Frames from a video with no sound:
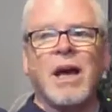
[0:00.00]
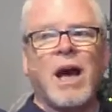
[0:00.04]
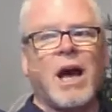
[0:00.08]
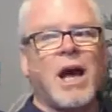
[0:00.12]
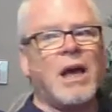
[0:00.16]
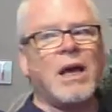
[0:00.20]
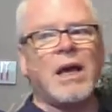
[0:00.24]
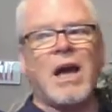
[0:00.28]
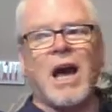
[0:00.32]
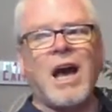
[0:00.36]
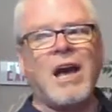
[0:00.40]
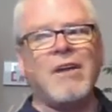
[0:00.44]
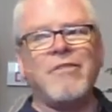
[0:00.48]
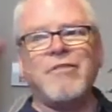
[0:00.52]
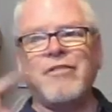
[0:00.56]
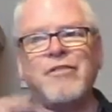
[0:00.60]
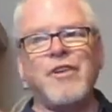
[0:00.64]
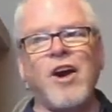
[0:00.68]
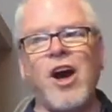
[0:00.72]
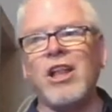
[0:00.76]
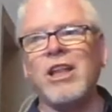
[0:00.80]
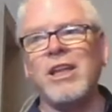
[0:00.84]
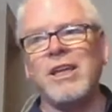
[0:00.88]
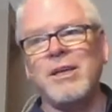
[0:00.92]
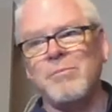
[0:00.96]
I, have
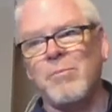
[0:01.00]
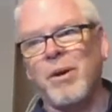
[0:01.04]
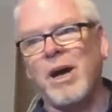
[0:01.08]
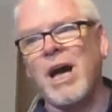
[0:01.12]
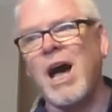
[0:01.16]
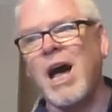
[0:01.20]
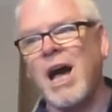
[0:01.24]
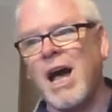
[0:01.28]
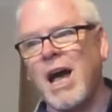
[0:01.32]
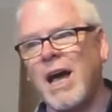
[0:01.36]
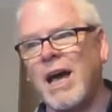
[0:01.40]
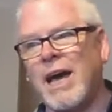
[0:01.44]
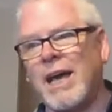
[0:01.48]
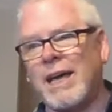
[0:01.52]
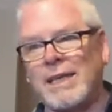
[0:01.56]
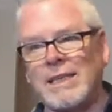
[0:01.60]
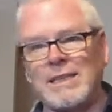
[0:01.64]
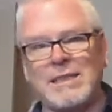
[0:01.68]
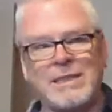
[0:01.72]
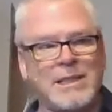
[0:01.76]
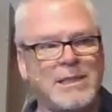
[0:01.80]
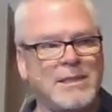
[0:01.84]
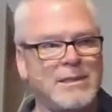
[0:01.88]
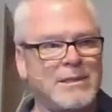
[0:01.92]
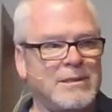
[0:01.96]
fallen
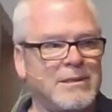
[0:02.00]
behind,